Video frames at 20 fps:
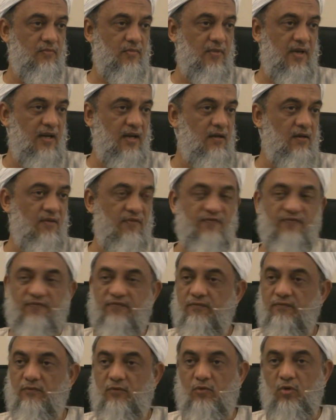kind of
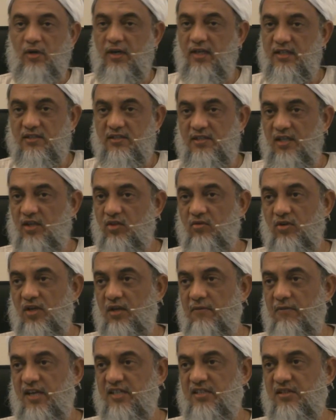goodness that you
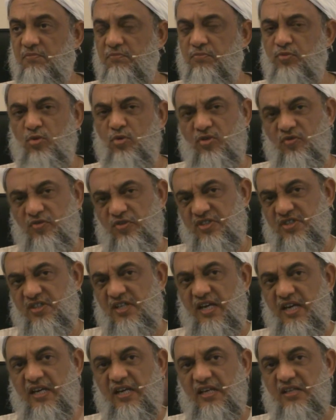can imagine. Beautiful
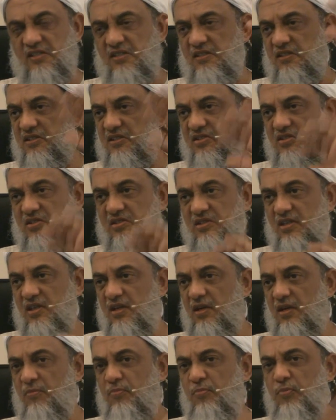staircases,
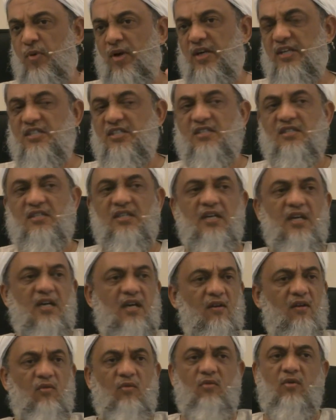polished
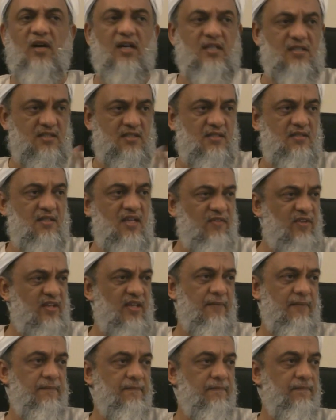teak and works,
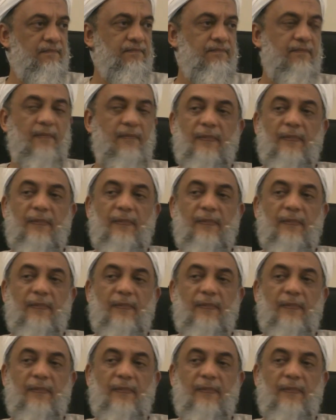everything.